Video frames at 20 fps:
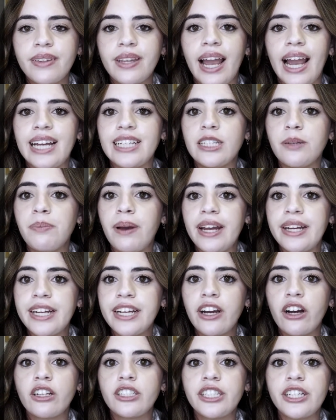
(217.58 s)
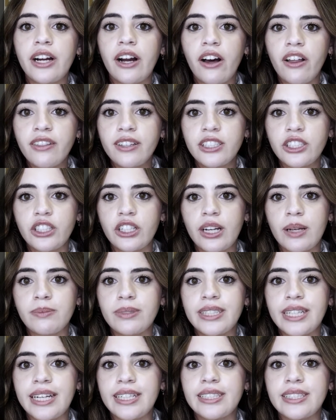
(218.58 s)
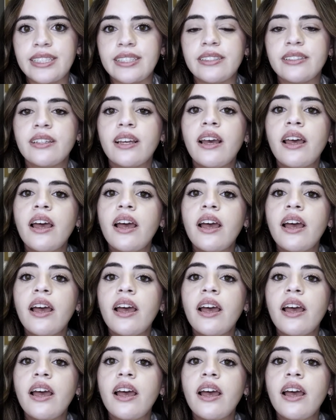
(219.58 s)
And depending on your health circumstances,